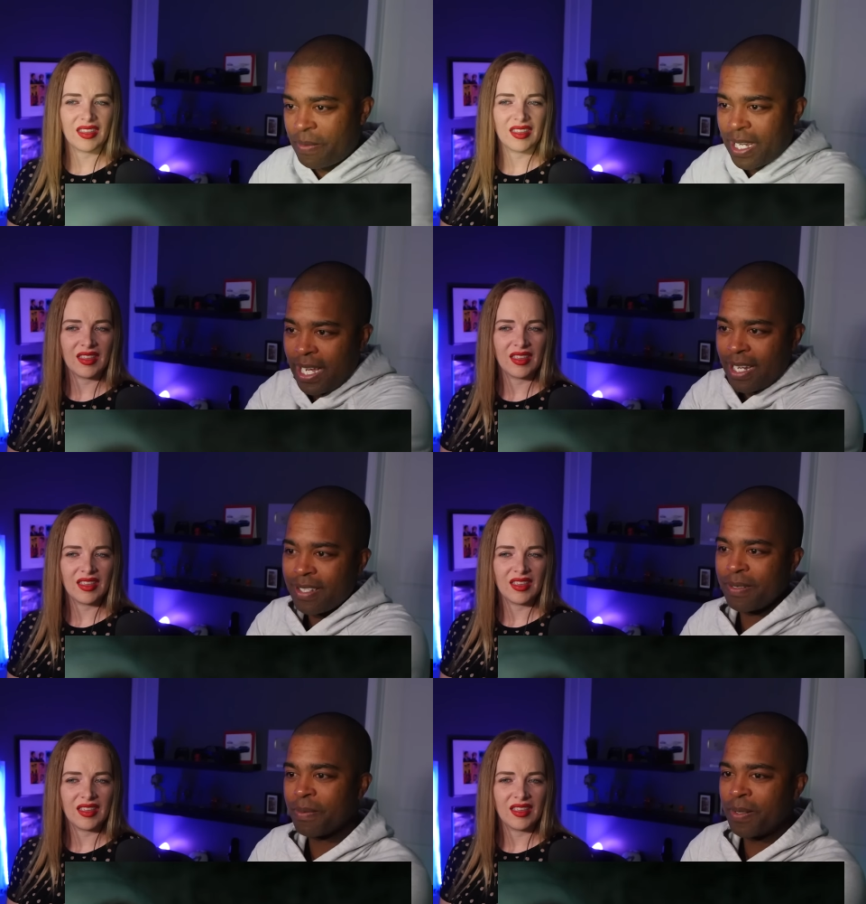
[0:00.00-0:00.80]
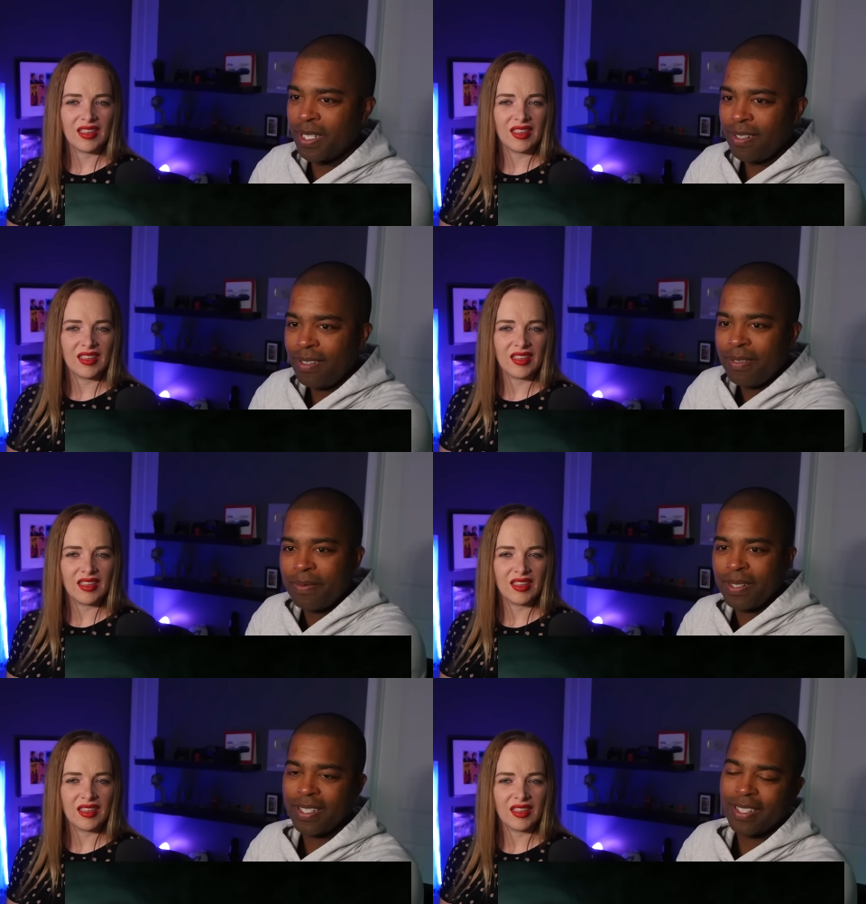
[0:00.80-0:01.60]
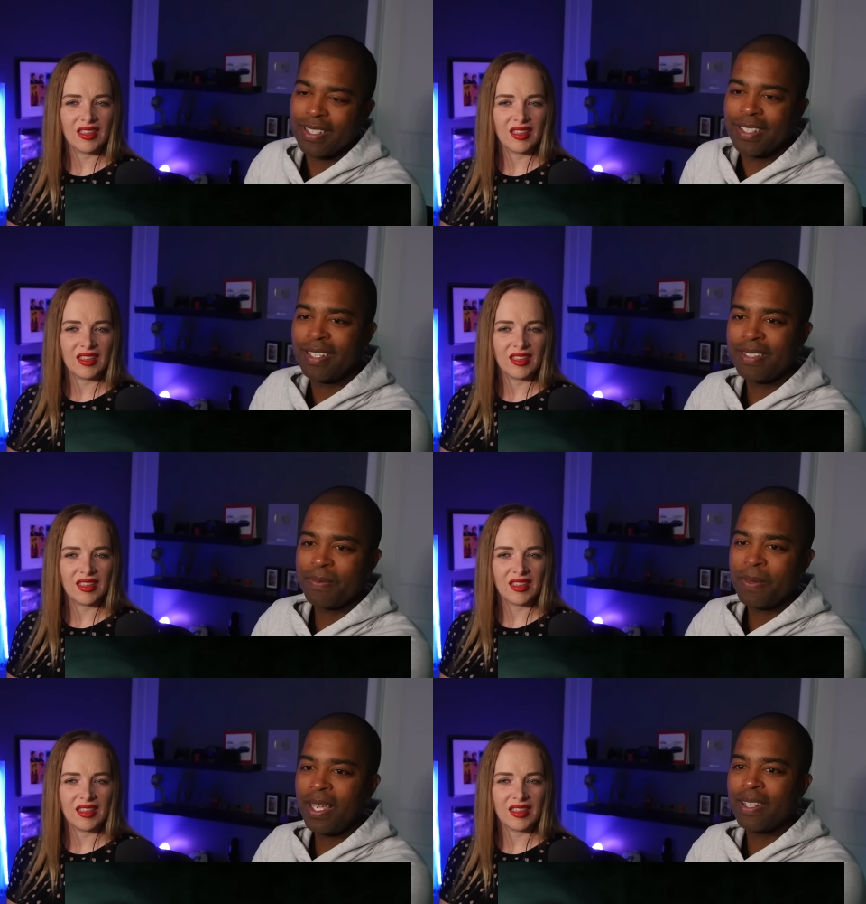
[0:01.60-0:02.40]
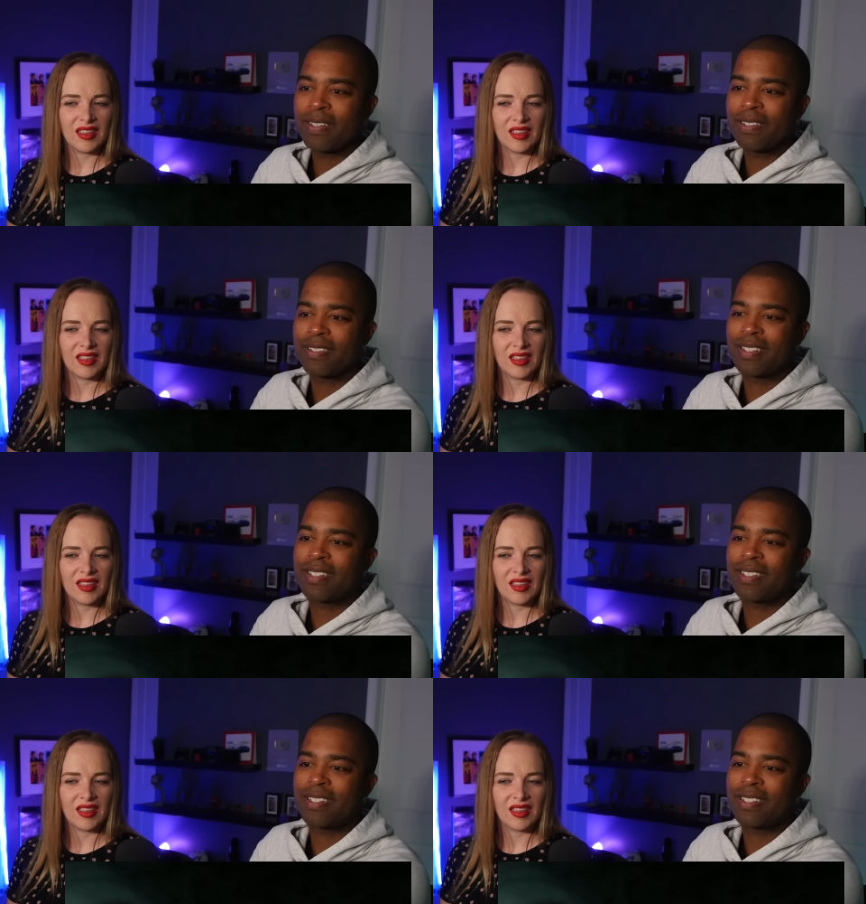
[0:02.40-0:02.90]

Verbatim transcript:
Speaker 1: in my head, is it real? doesn't matter.